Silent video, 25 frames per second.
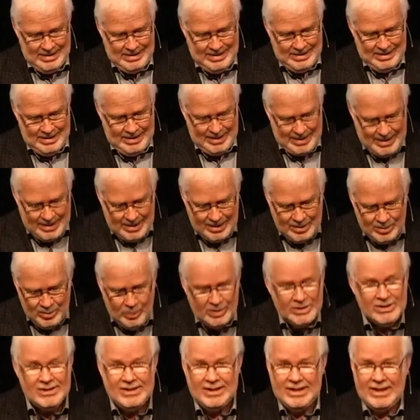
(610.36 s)
Here,
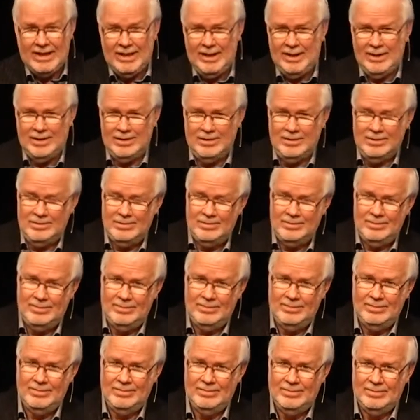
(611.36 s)
once again,
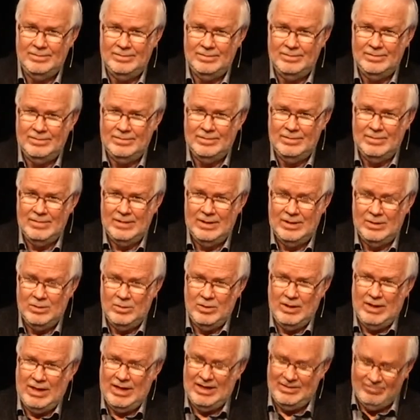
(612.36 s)

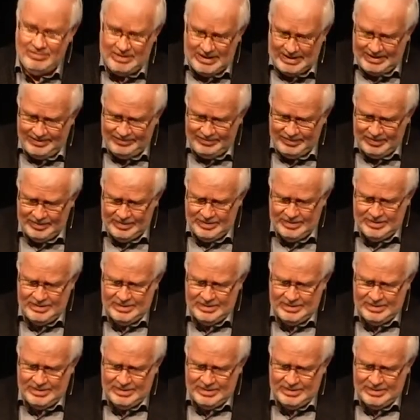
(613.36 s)
we have David